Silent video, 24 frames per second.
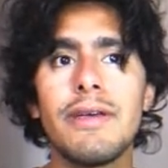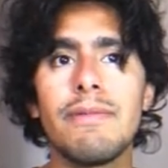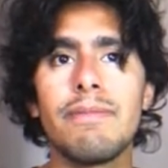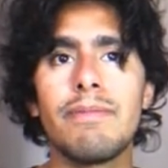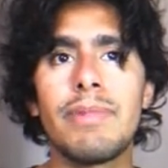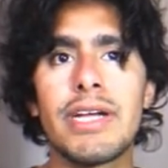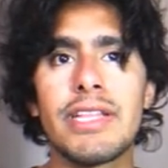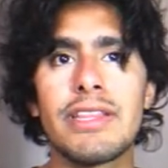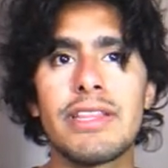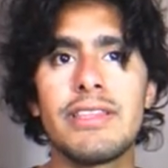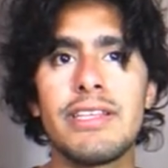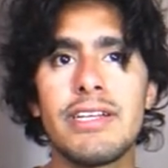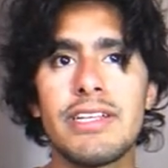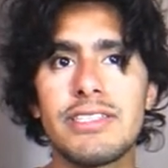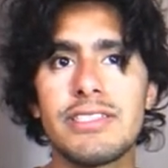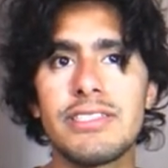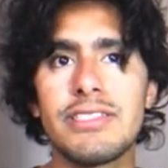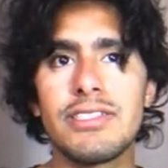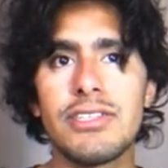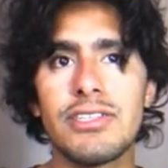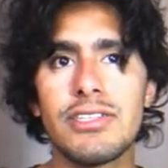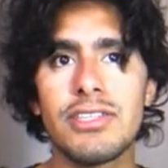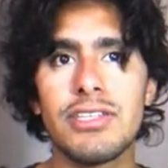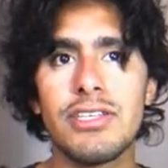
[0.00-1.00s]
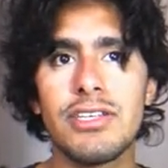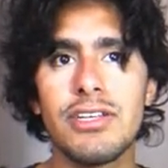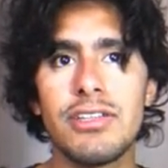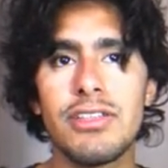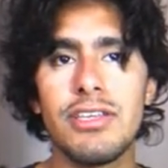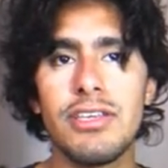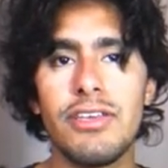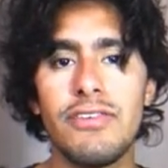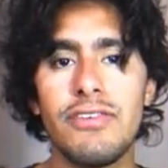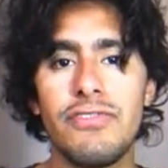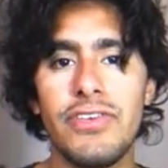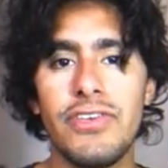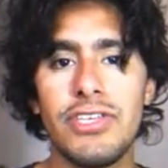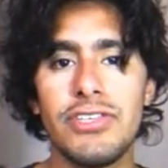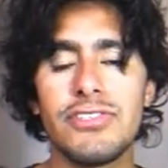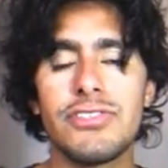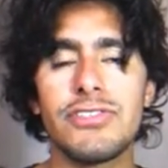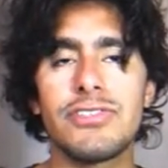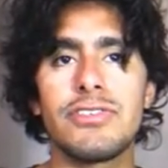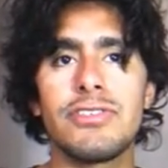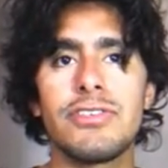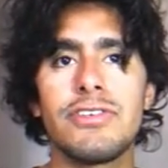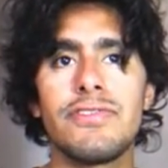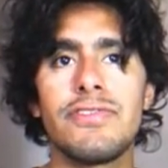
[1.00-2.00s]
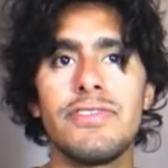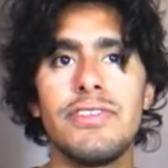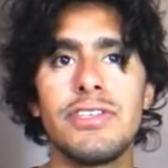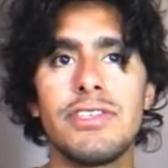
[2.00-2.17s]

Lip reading: But that's not the only feature of